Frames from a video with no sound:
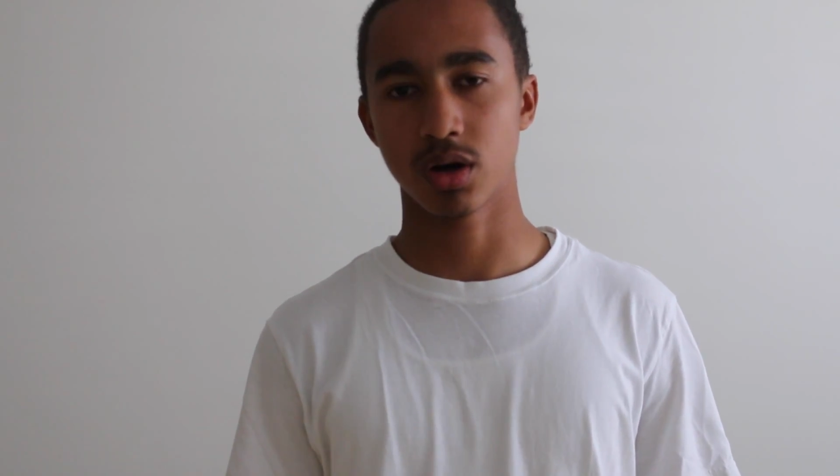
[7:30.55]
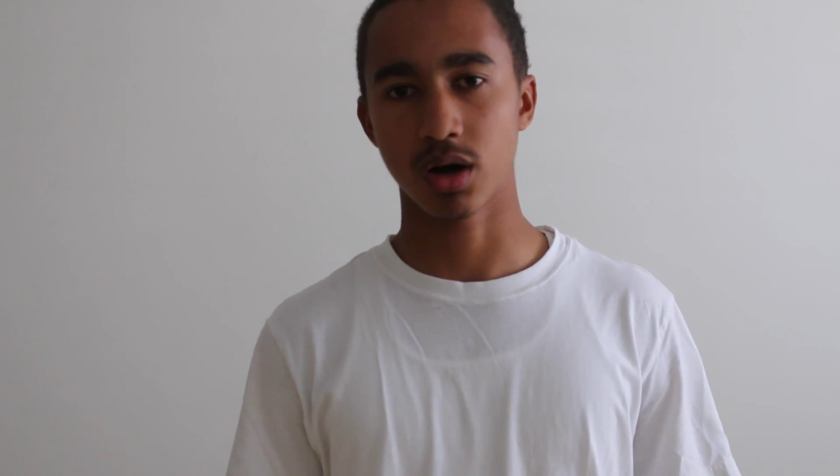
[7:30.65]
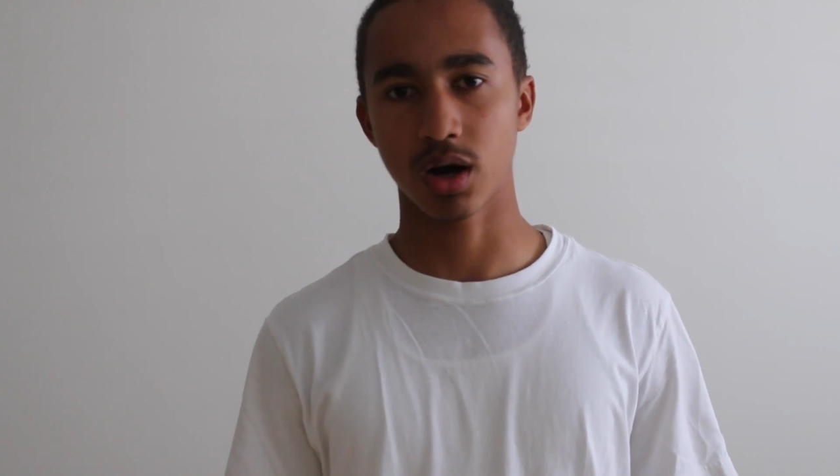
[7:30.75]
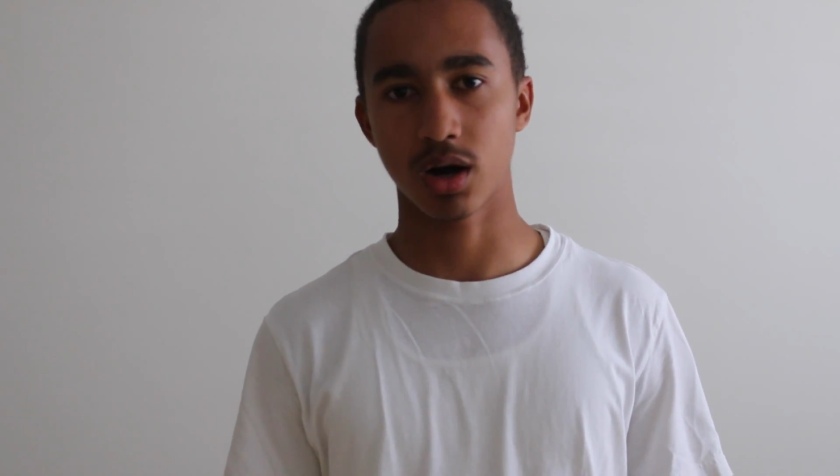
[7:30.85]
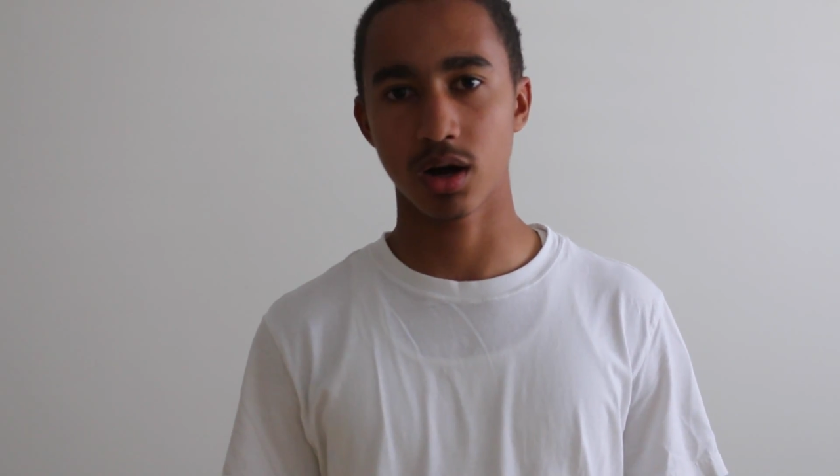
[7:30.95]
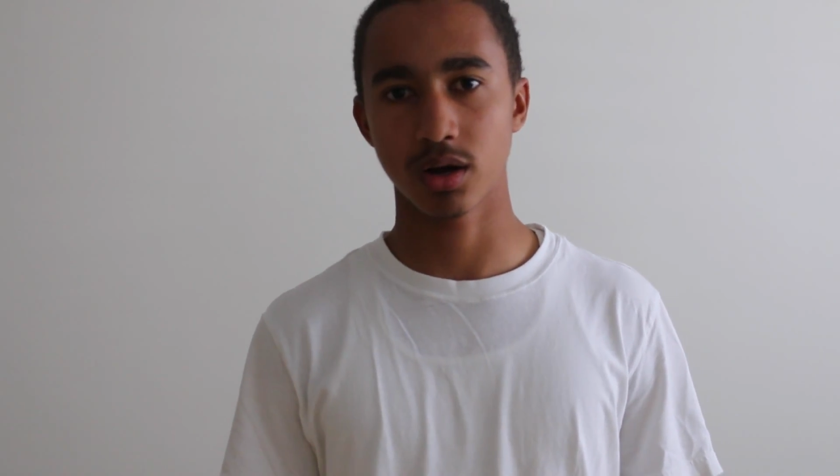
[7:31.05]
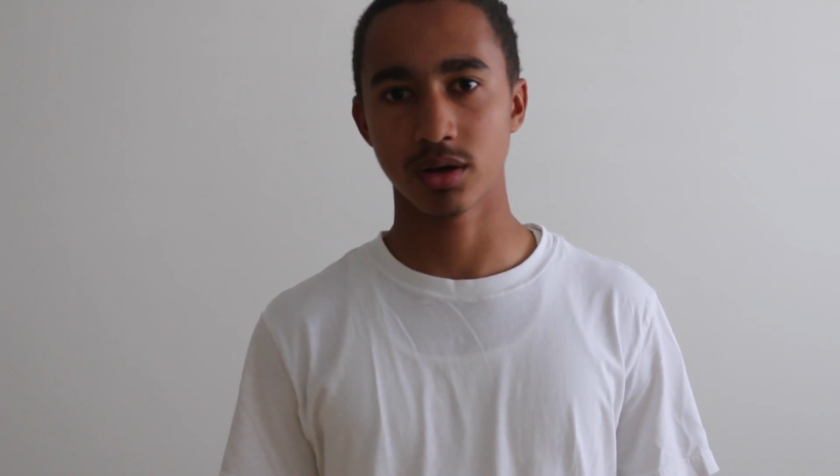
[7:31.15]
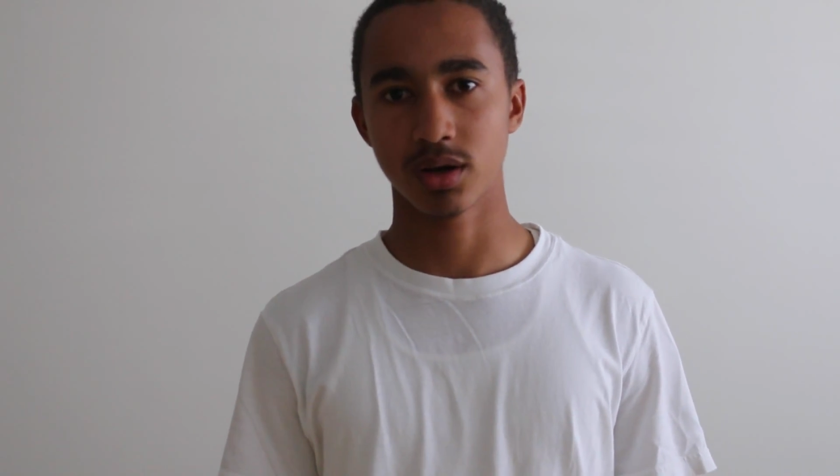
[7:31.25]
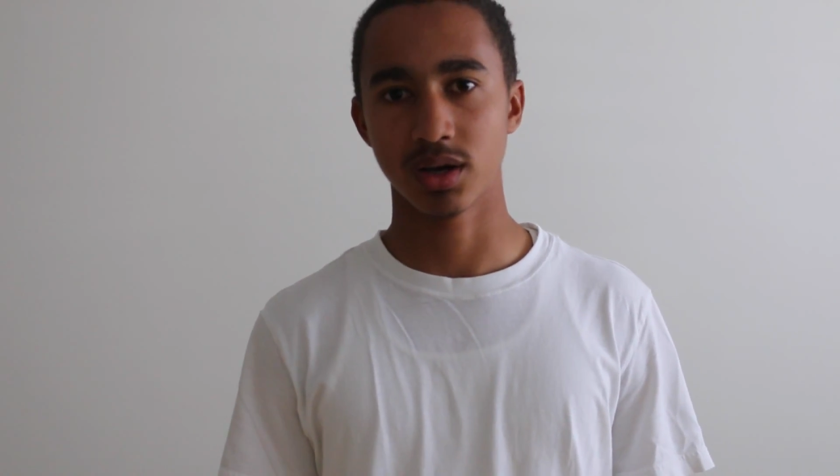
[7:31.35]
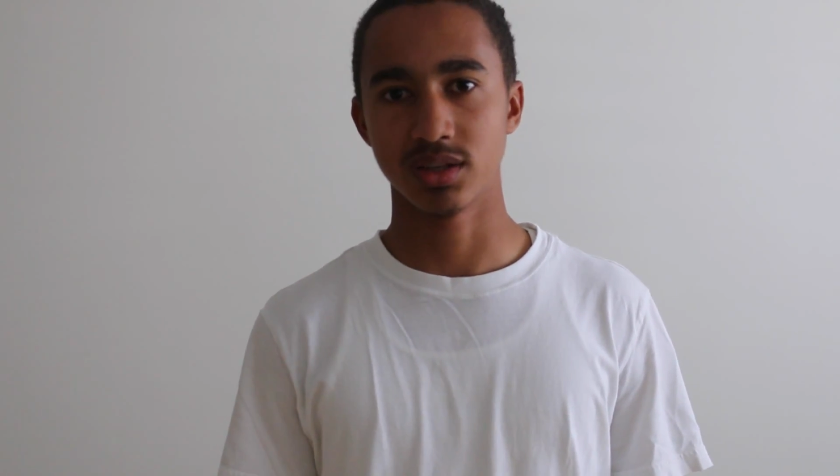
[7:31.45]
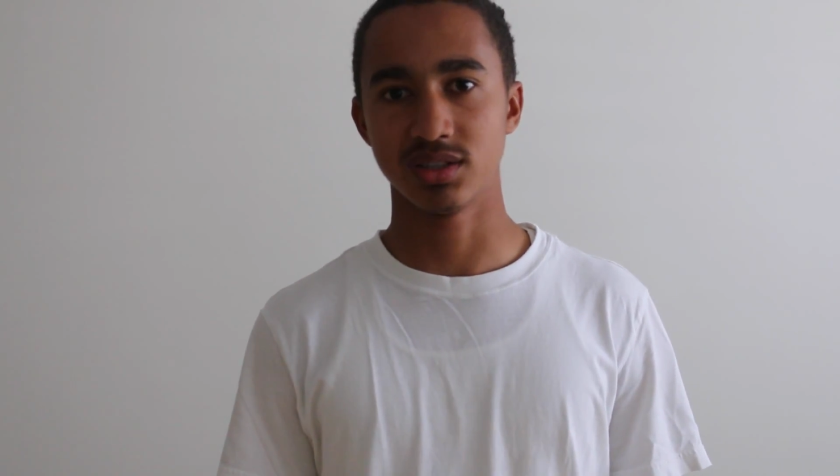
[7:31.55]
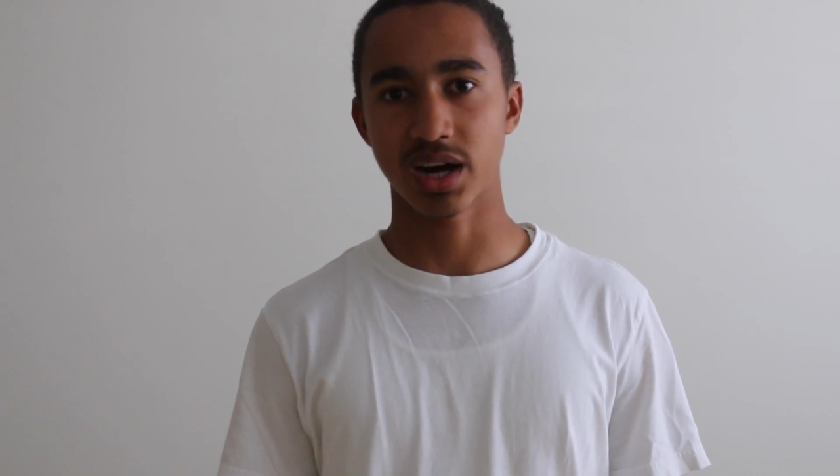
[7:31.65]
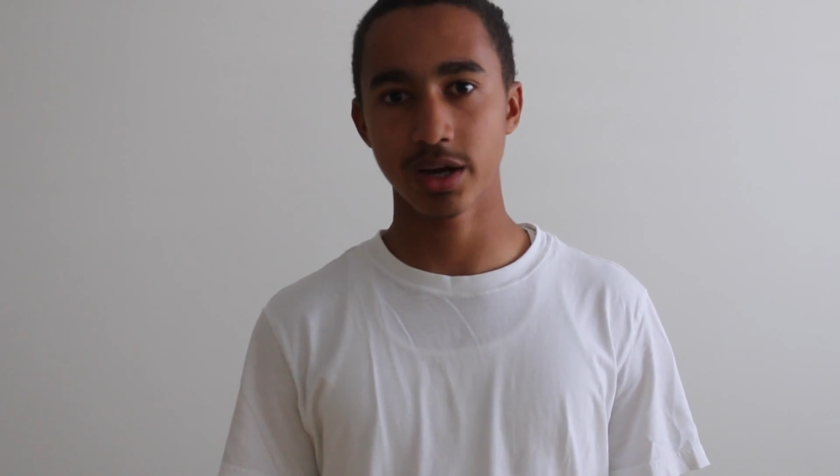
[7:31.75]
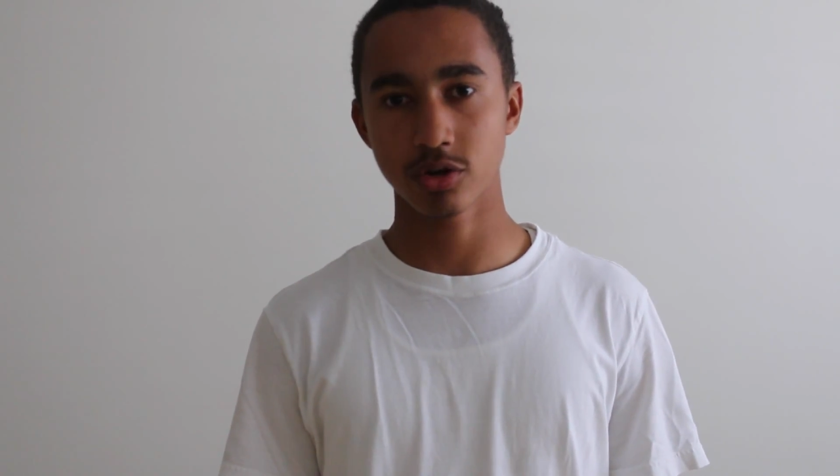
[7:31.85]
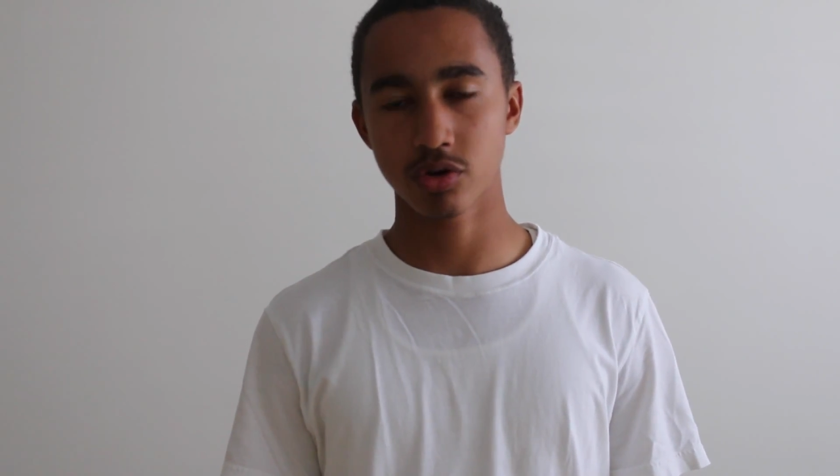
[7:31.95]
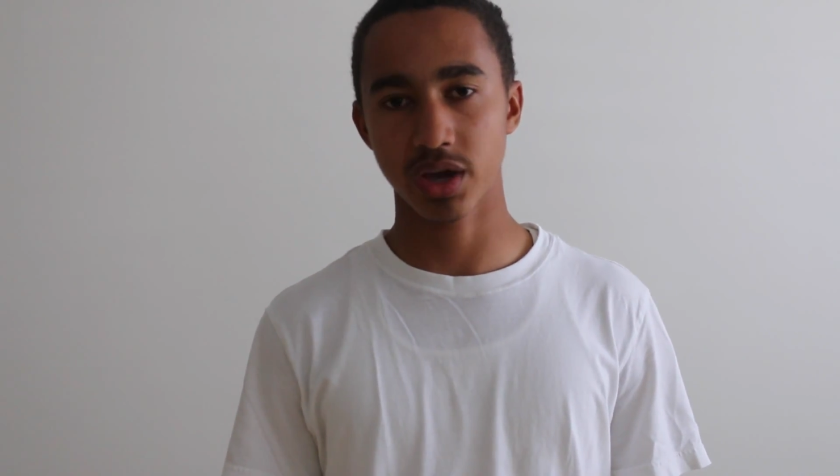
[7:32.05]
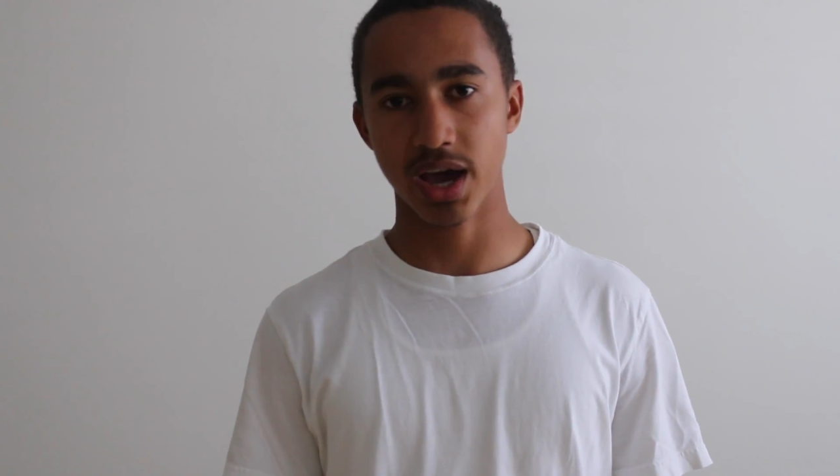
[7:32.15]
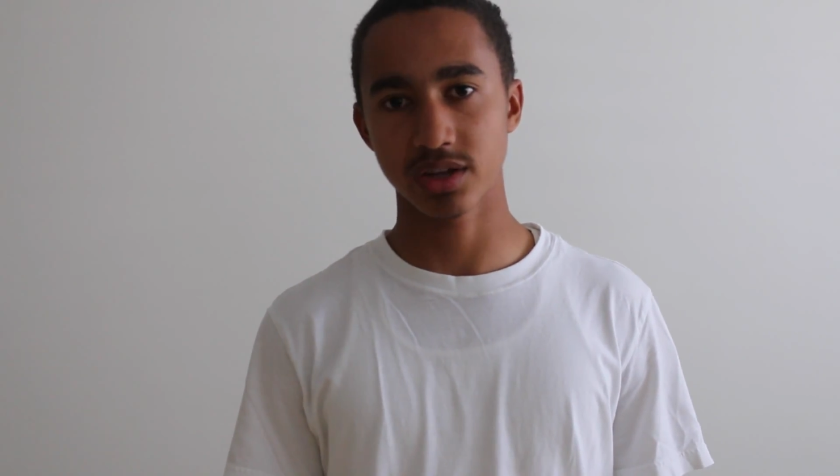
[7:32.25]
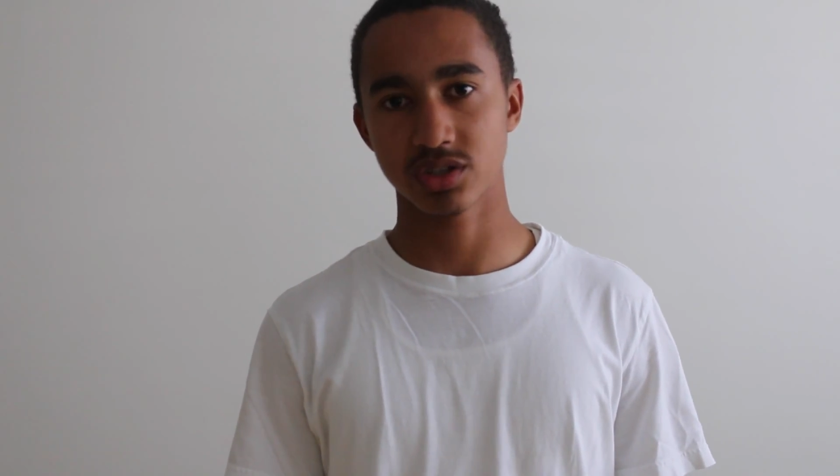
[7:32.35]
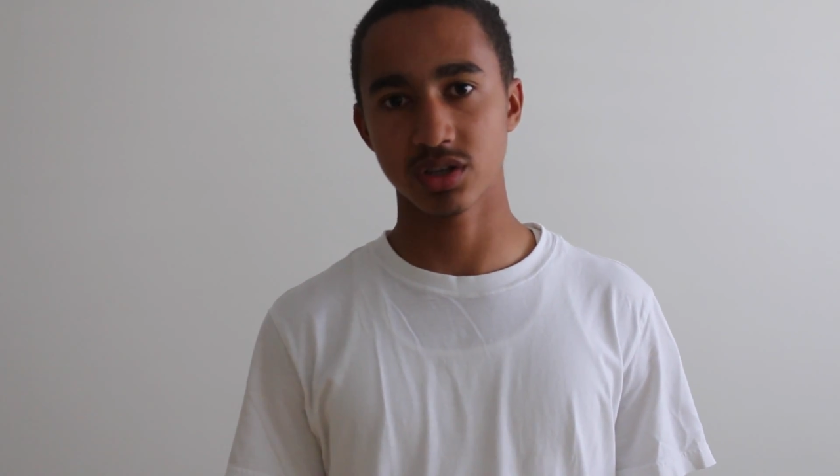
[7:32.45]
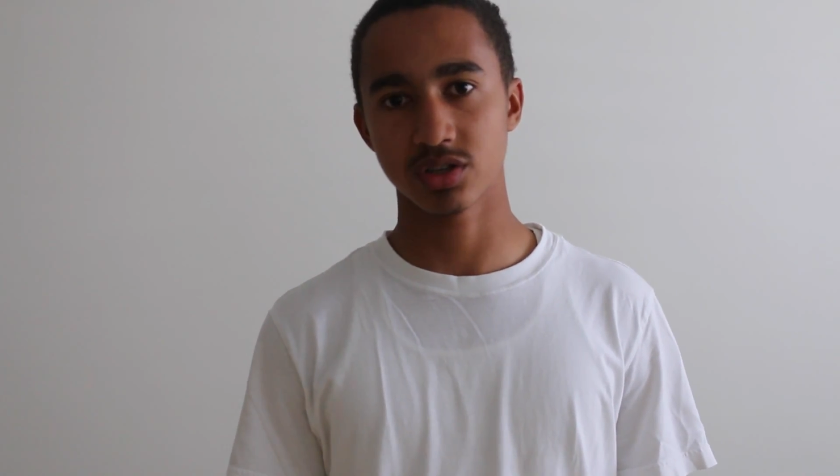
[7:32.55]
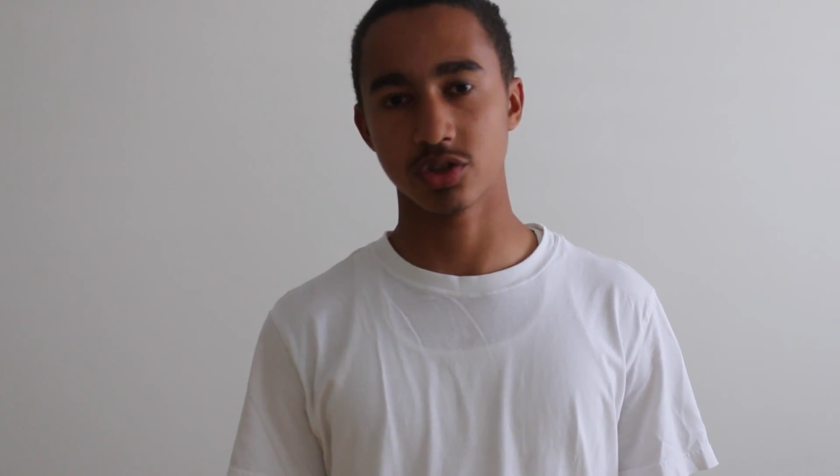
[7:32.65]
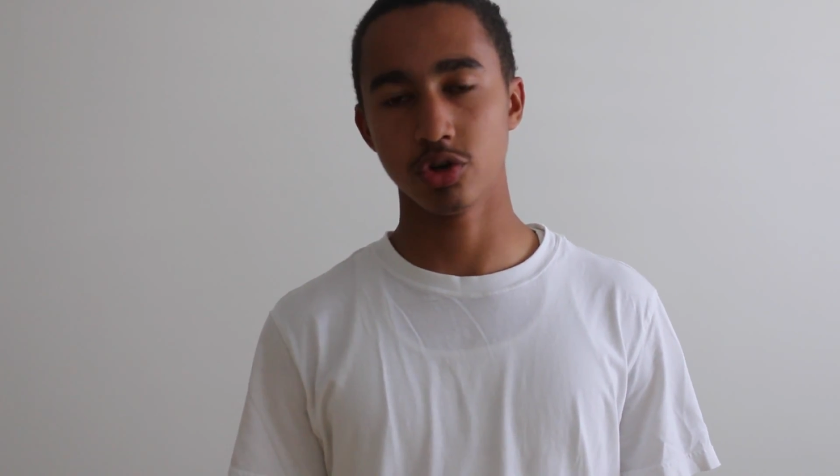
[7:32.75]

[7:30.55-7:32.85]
Dynogadget's